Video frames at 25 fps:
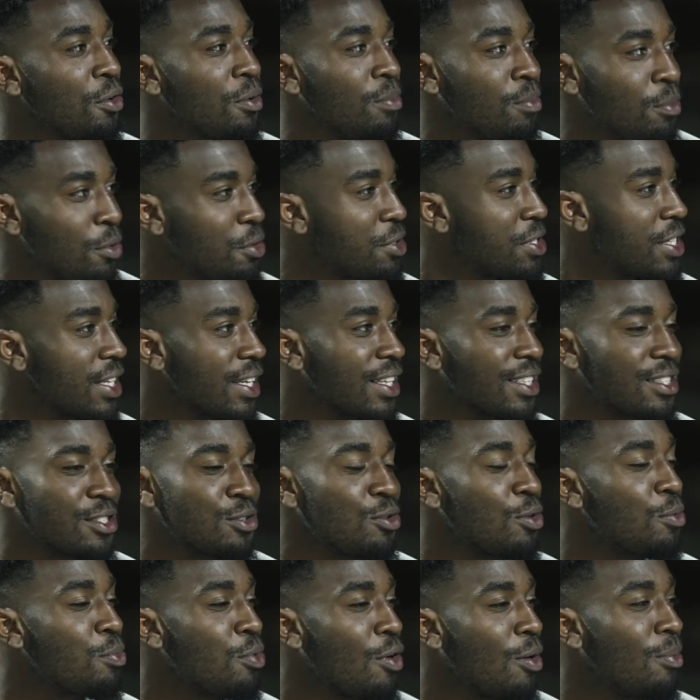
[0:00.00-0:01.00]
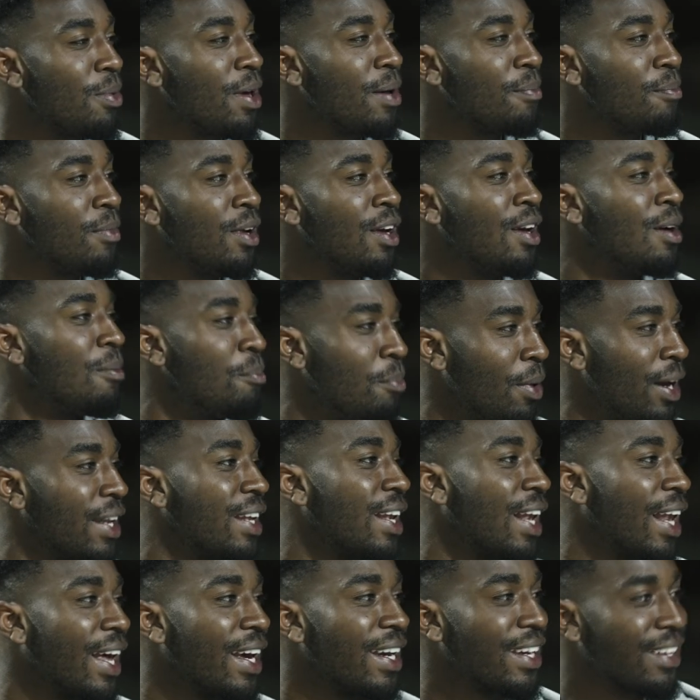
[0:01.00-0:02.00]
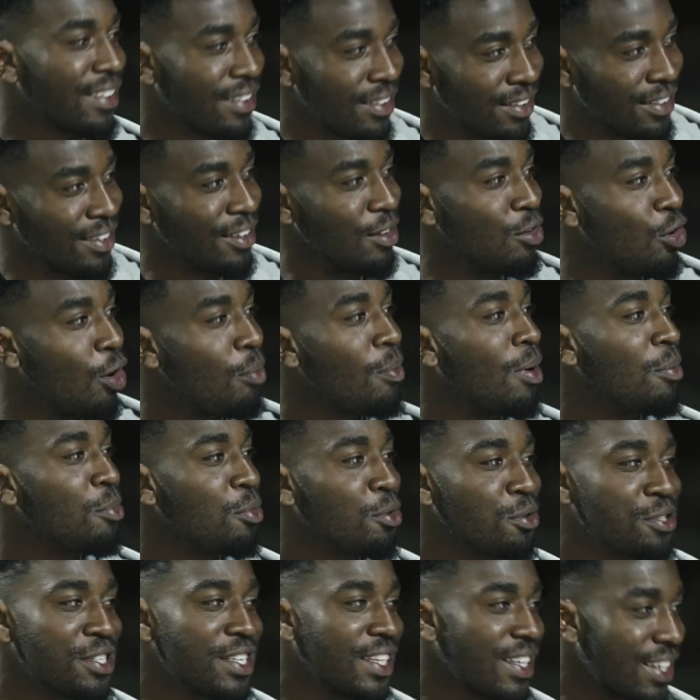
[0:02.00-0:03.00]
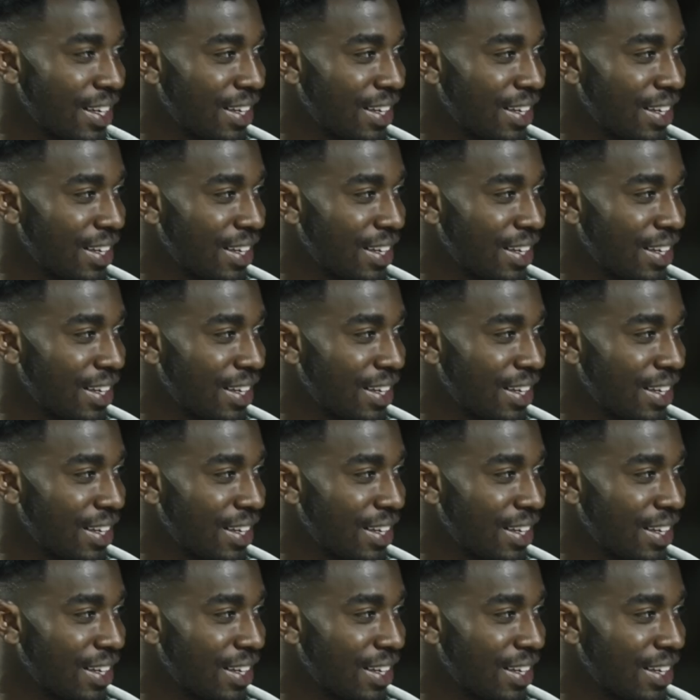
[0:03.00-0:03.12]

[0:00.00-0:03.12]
music. It's no problem. Mm-hmm. But like the normal music